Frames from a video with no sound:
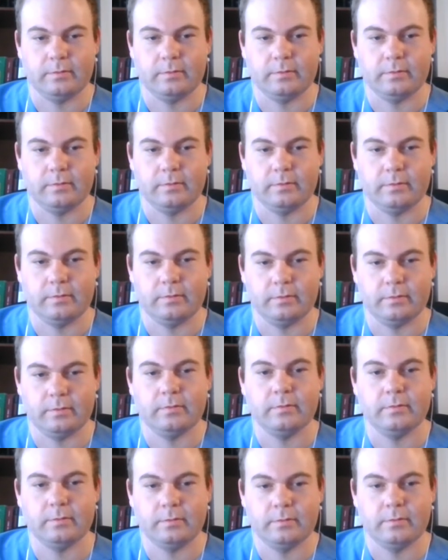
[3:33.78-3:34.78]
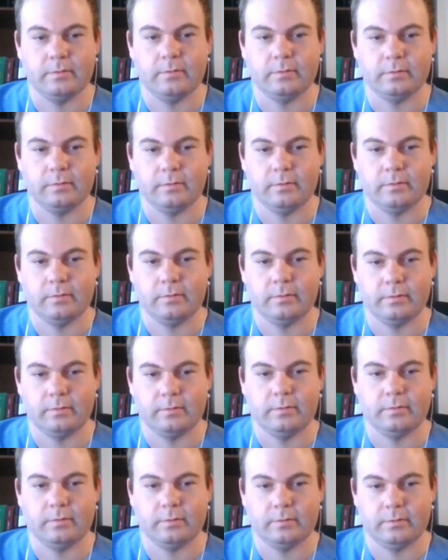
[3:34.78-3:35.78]

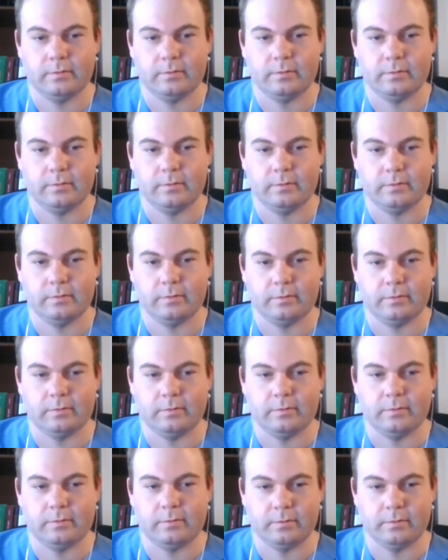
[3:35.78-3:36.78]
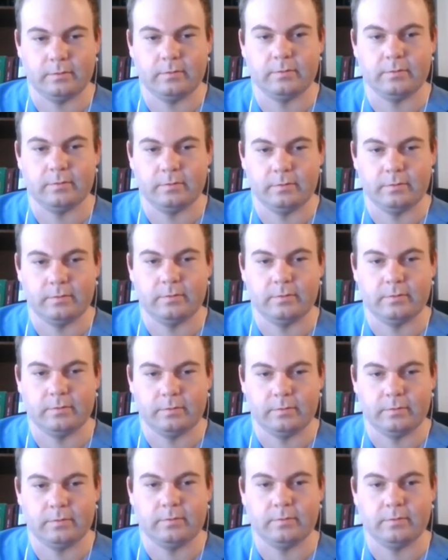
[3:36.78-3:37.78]

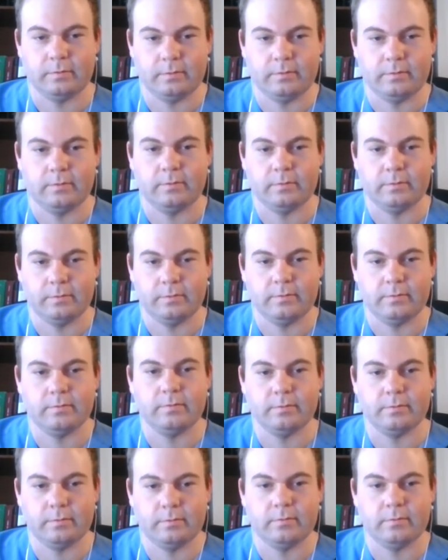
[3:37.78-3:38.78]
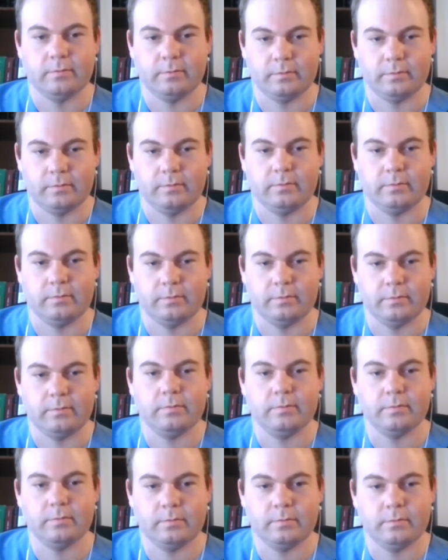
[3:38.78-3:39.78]

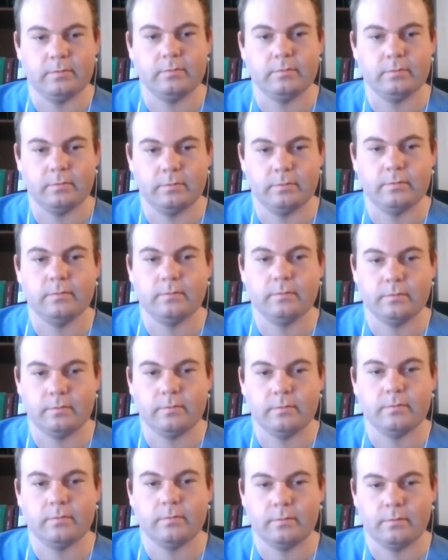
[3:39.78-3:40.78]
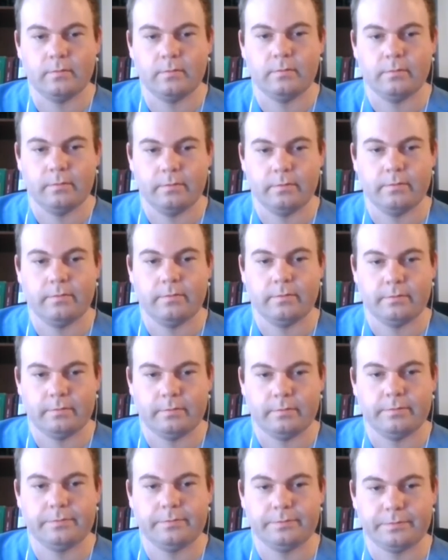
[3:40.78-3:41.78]
No words are spoken by the person on screen.